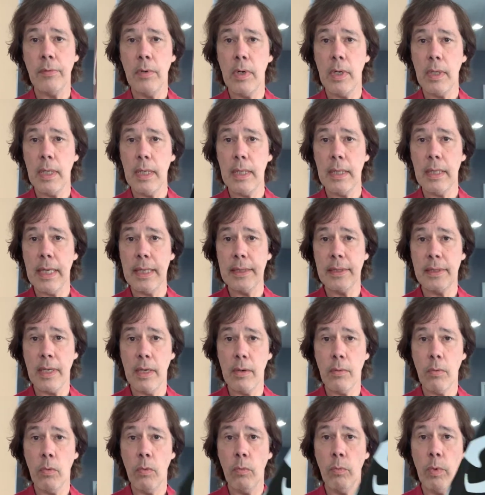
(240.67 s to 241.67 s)
really lets
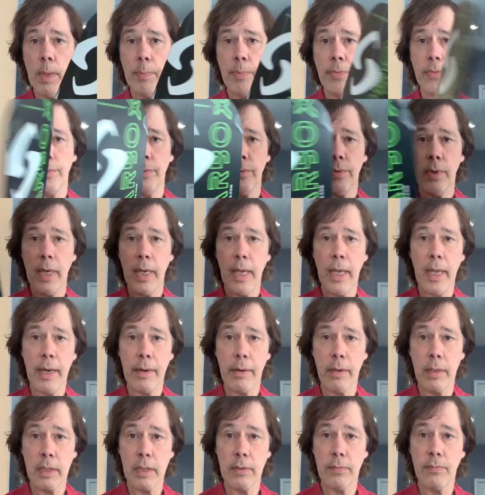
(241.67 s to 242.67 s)
it whip through the
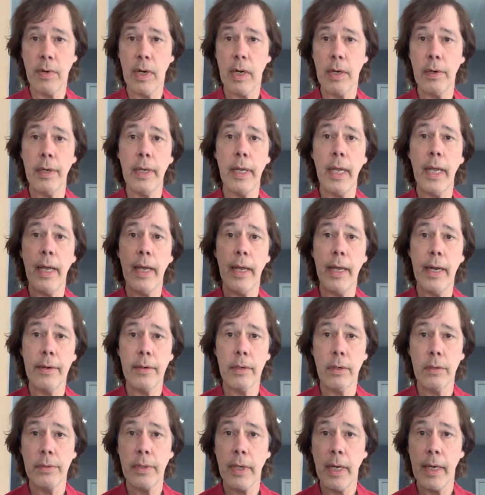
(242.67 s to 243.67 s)
air. It's very
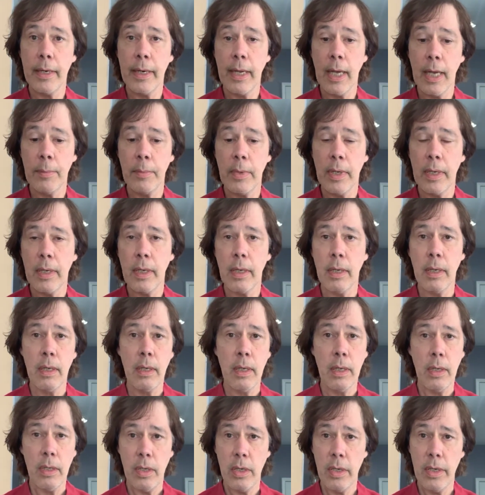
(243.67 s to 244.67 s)
aerodynamic.
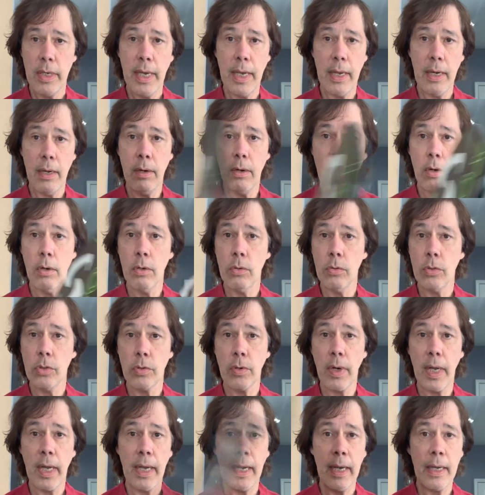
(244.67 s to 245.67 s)
You get no
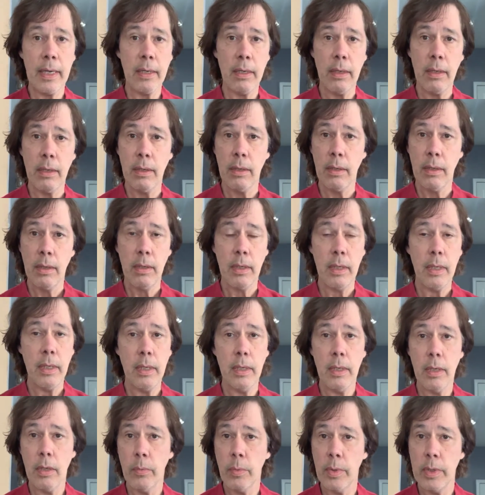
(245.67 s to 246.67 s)
drag. You
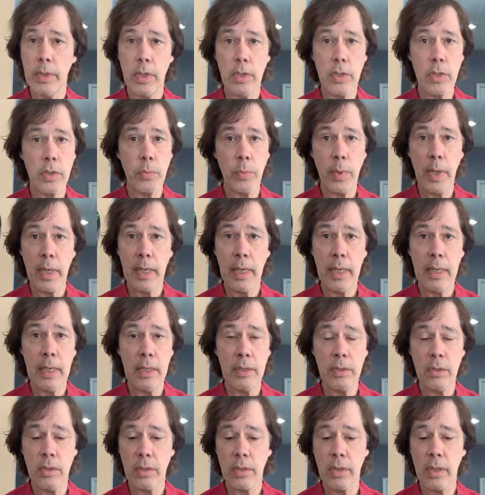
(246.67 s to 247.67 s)
know, when you're swinging,
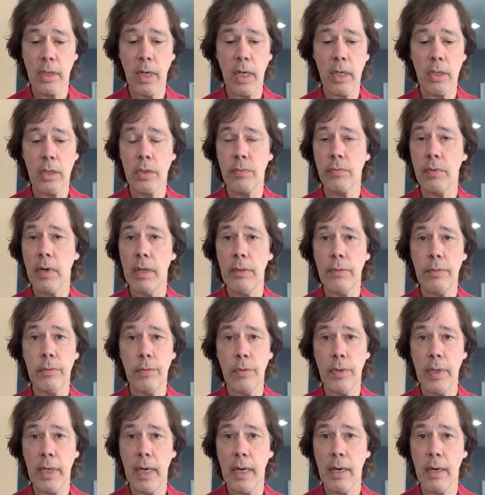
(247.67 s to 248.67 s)
it just cuts right through
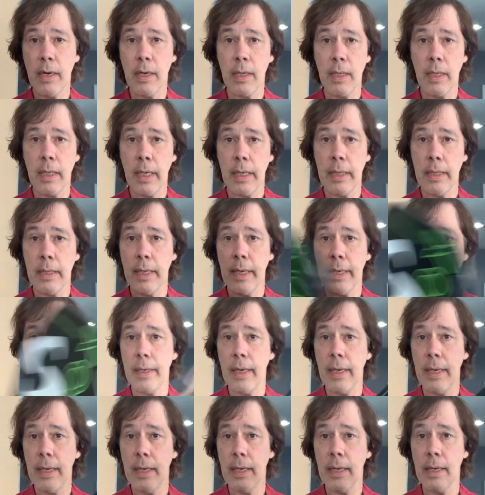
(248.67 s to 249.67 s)
the air like
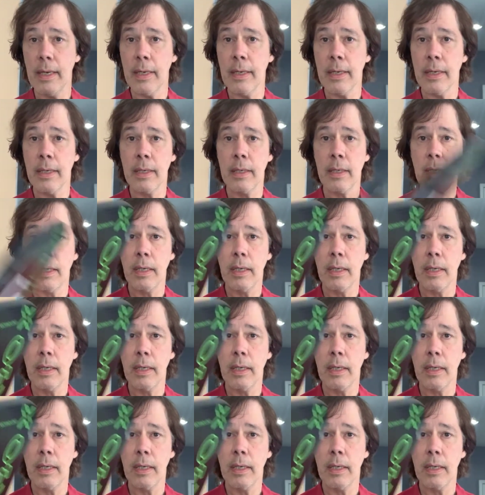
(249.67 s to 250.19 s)
a,